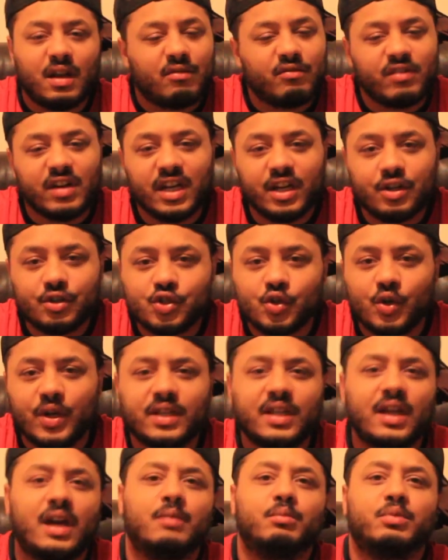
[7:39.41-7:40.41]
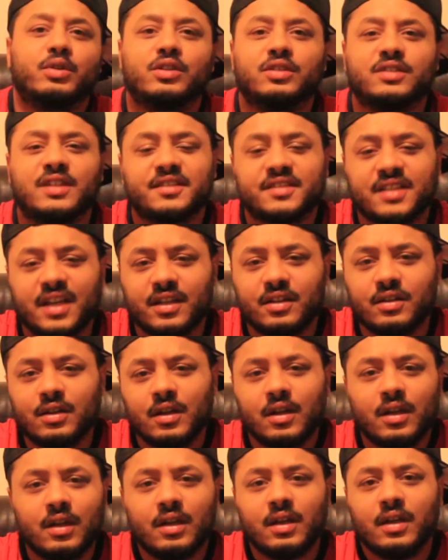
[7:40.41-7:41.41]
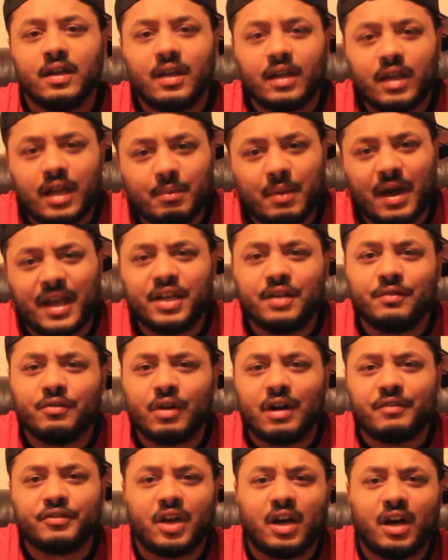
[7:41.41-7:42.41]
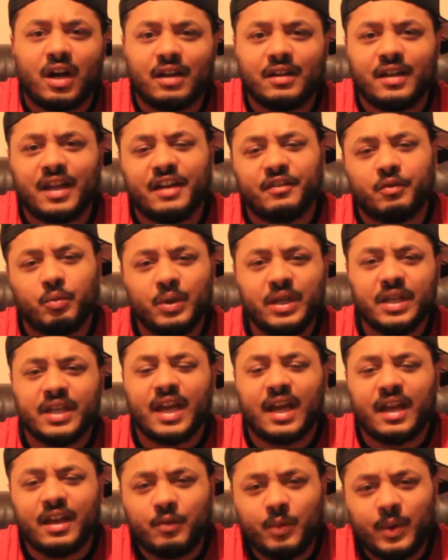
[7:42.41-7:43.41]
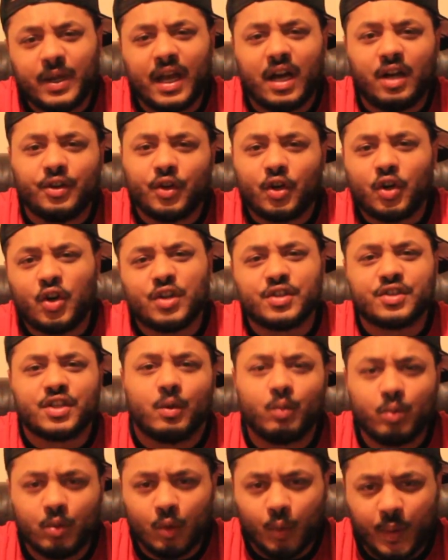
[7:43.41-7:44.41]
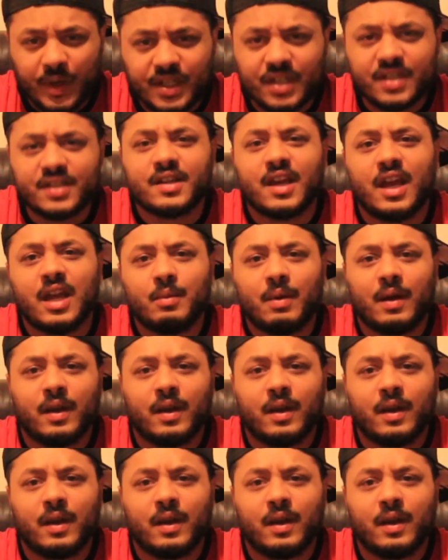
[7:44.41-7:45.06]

I really enjoyed that, because I said in my interview after Hull that if we get under Costa, we'll win this game.